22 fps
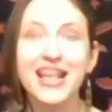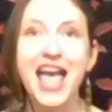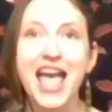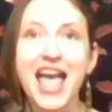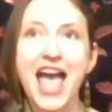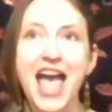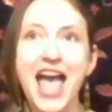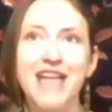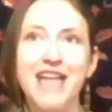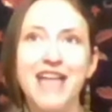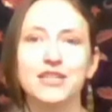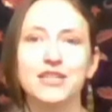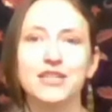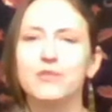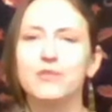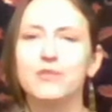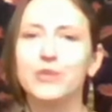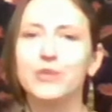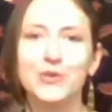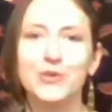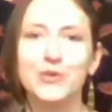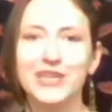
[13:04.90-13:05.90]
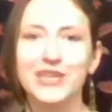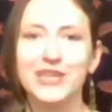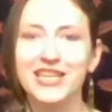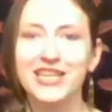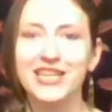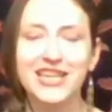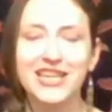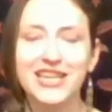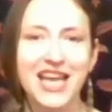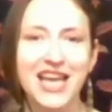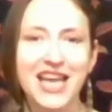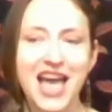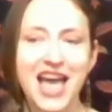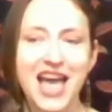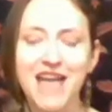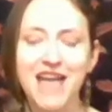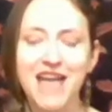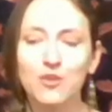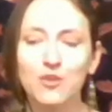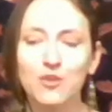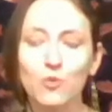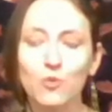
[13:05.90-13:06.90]
and the beauty
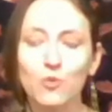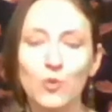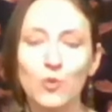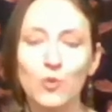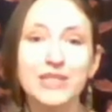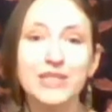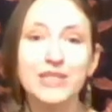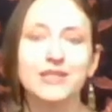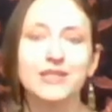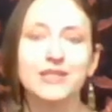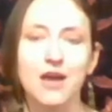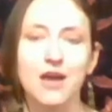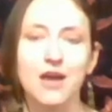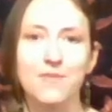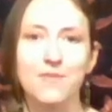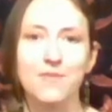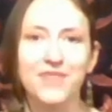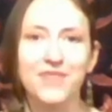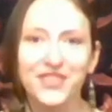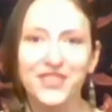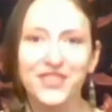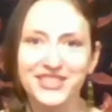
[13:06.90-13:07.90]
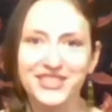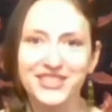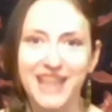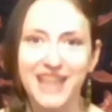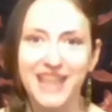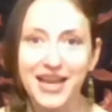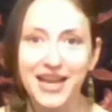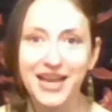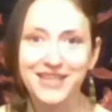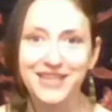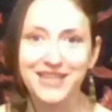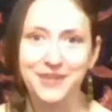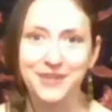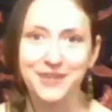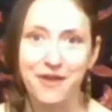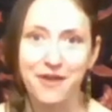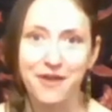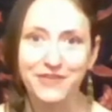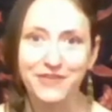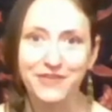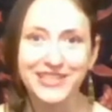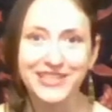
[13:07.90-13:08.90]
and the wisdom that this deck has to
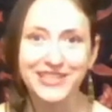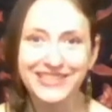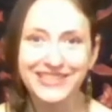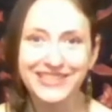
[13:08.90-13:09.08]
offer.